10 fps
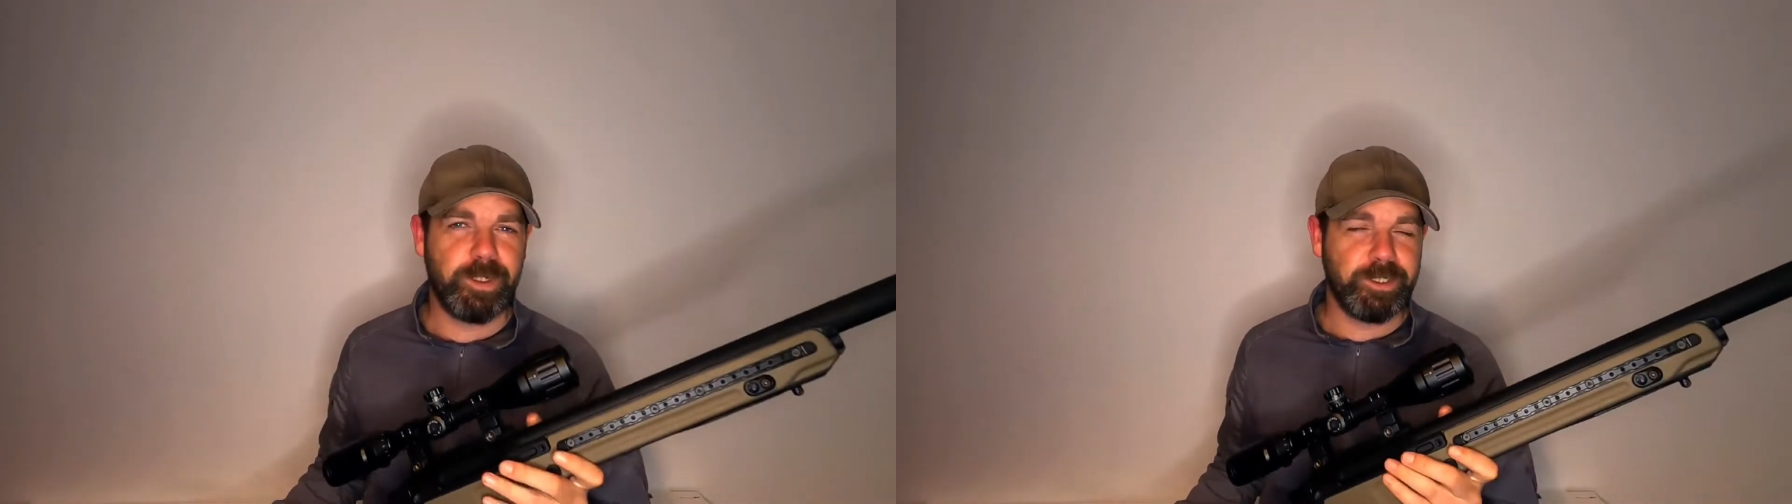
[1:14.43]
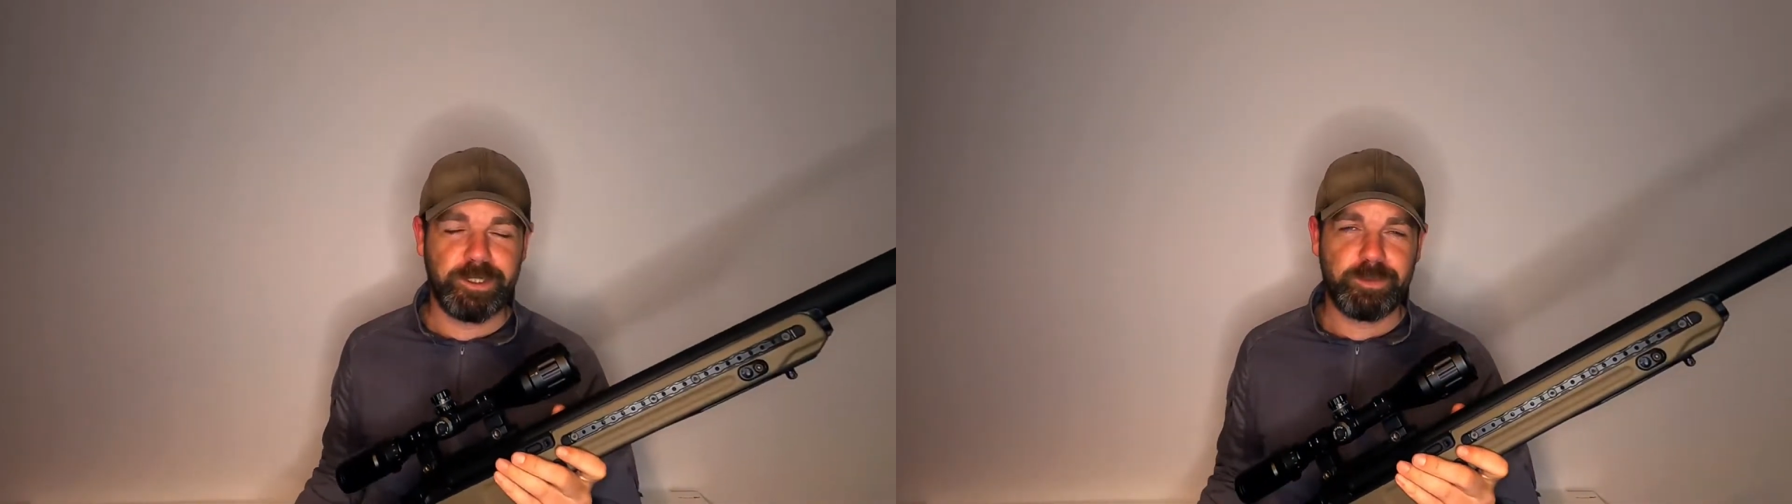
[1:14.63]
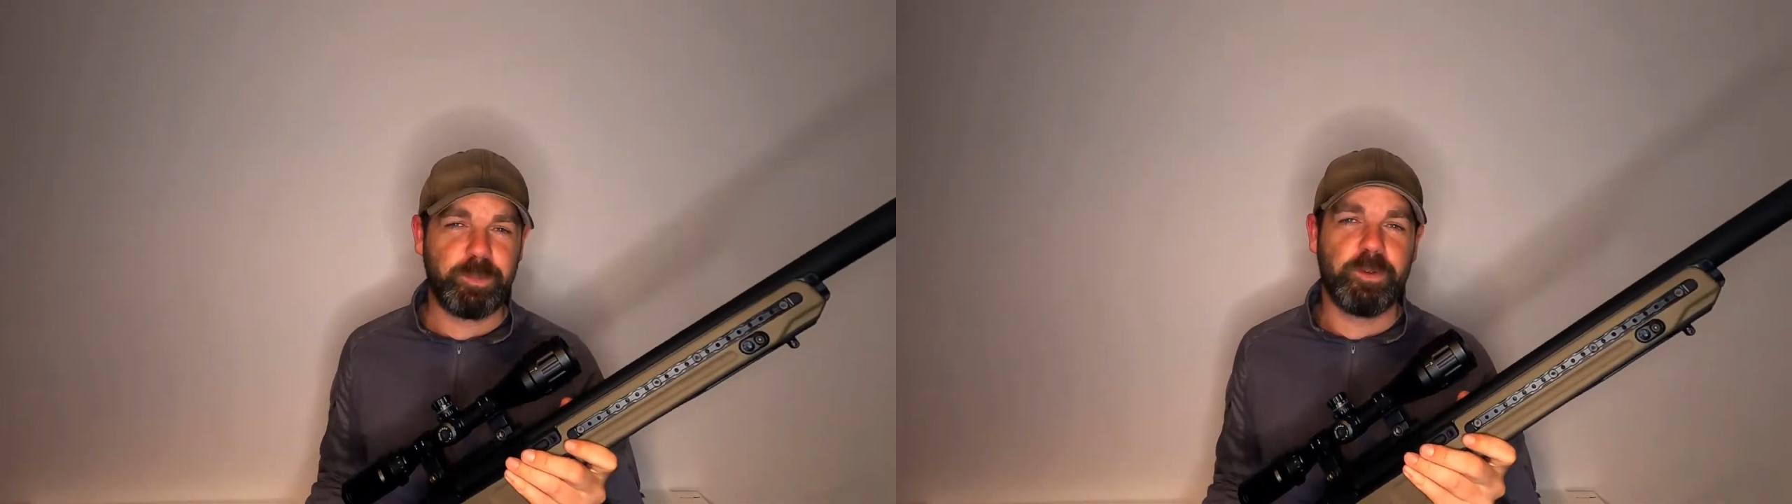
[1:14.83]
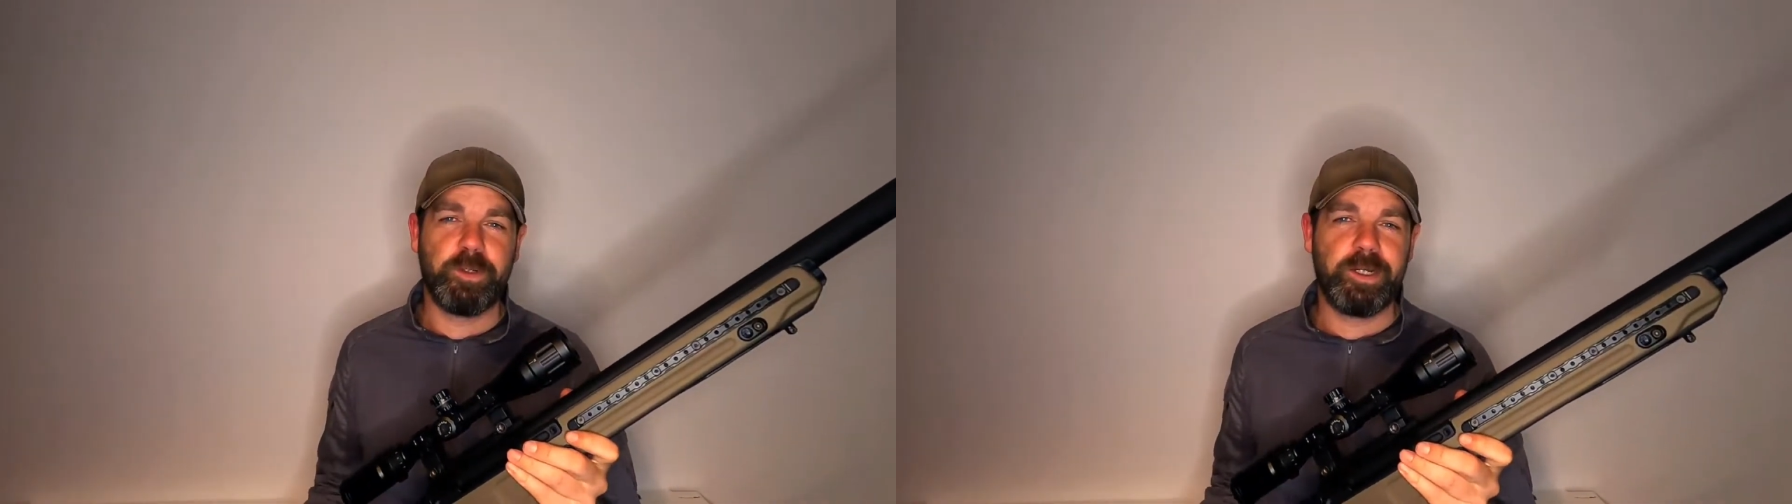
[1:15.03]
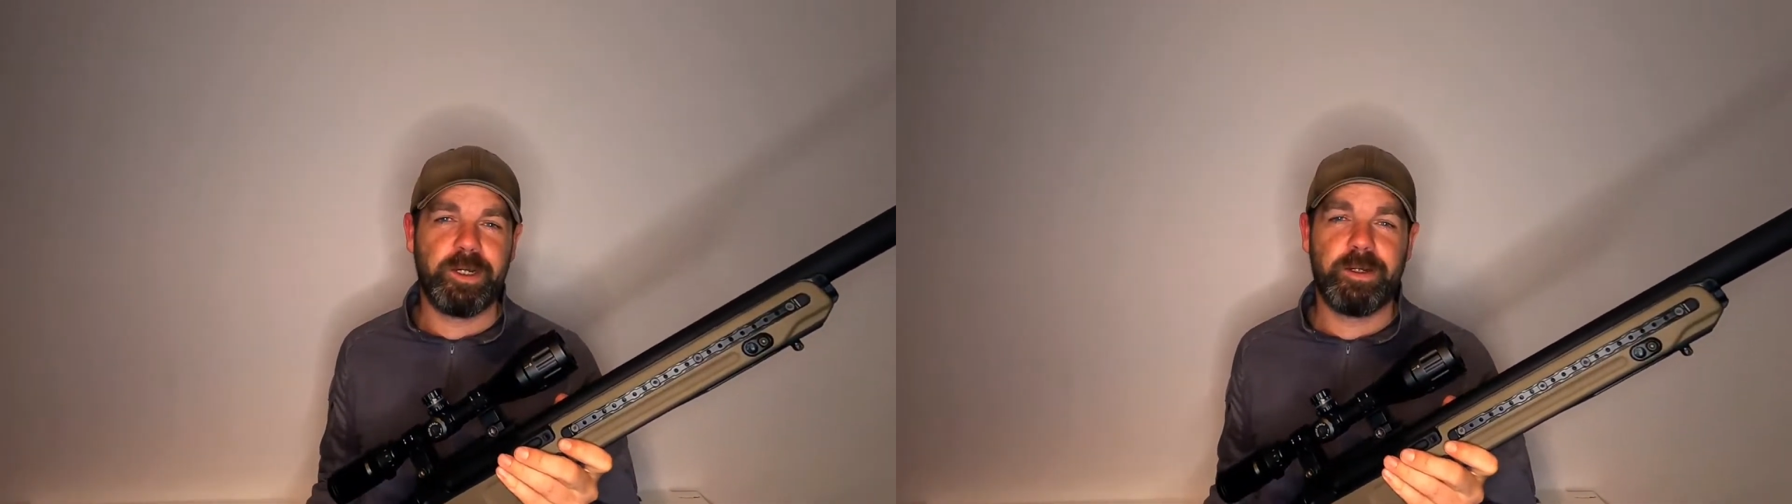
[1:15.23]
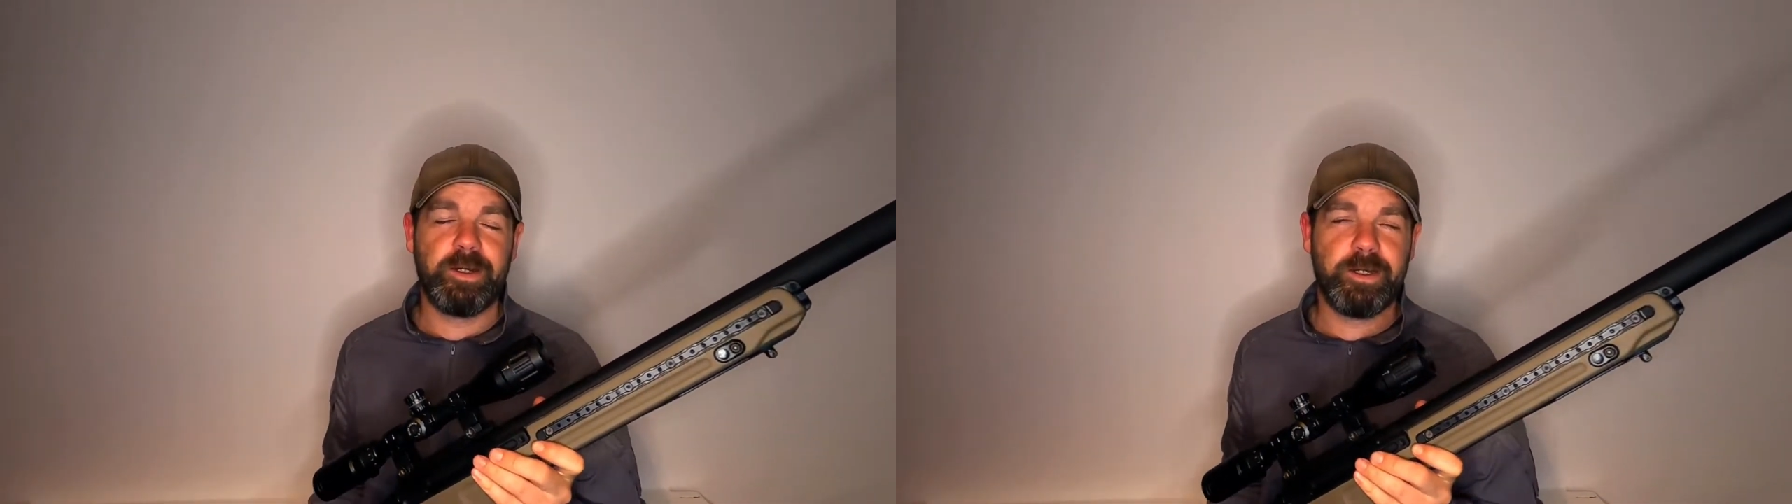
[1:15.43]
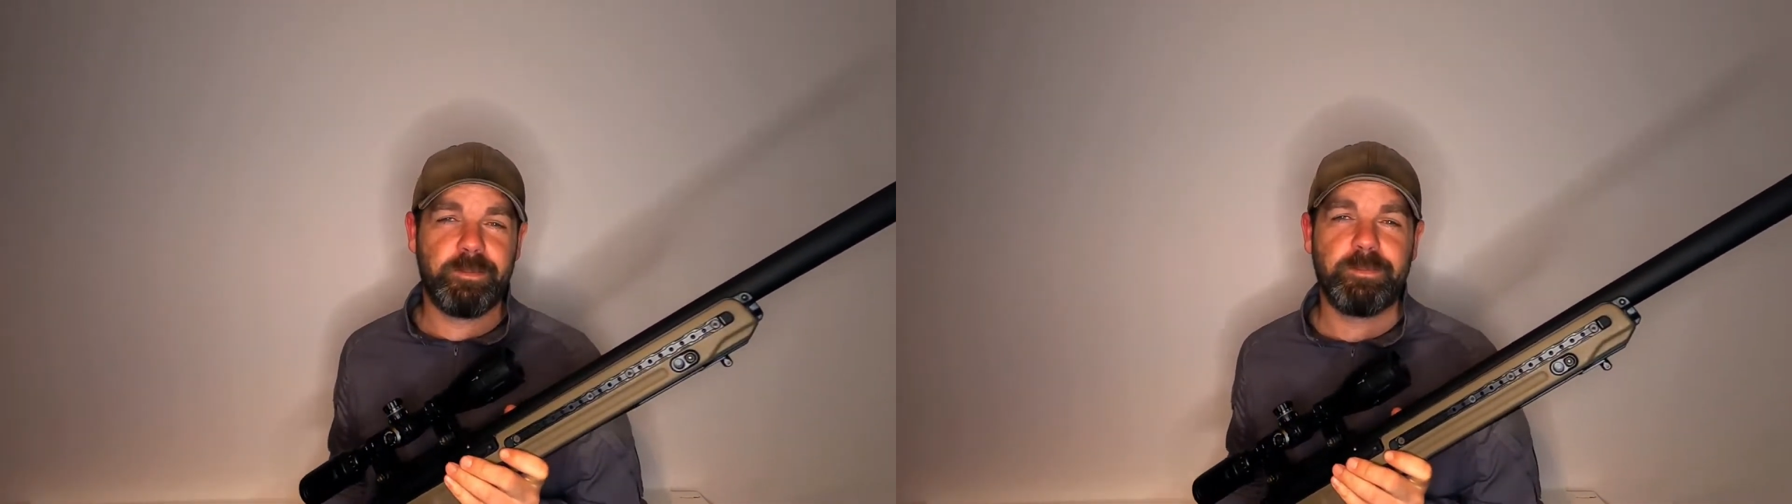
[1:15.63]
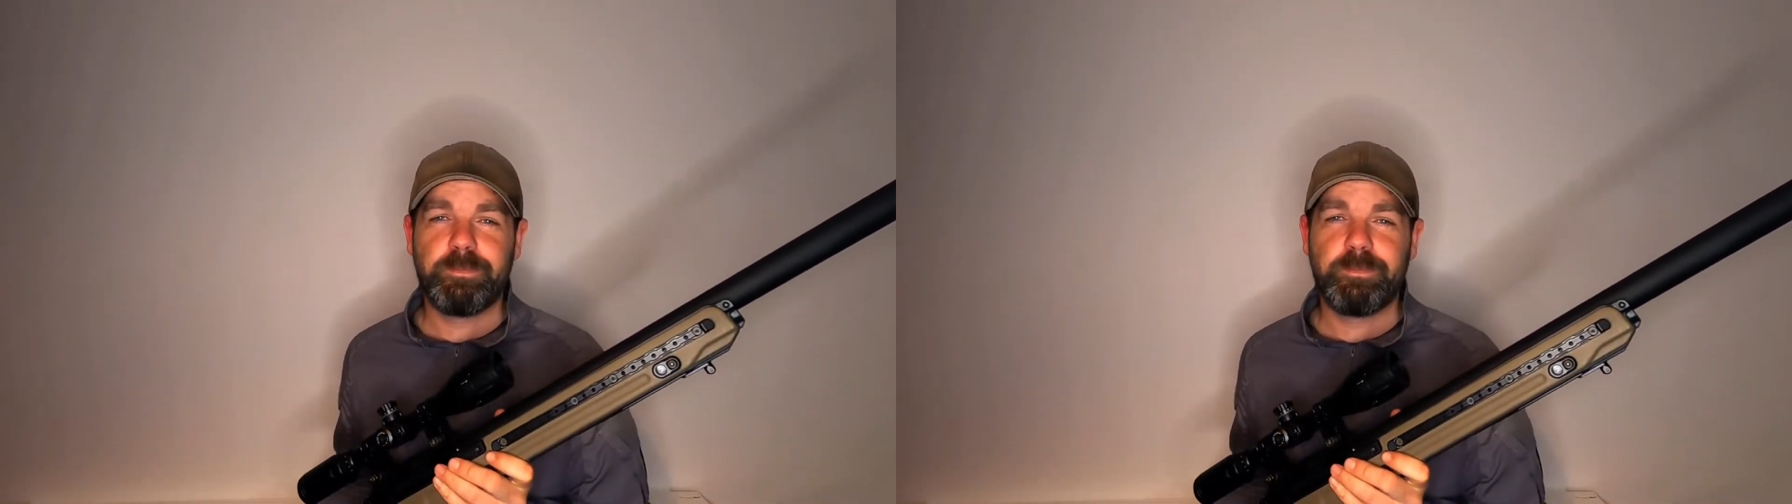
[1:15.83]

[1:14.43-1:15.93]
and just put a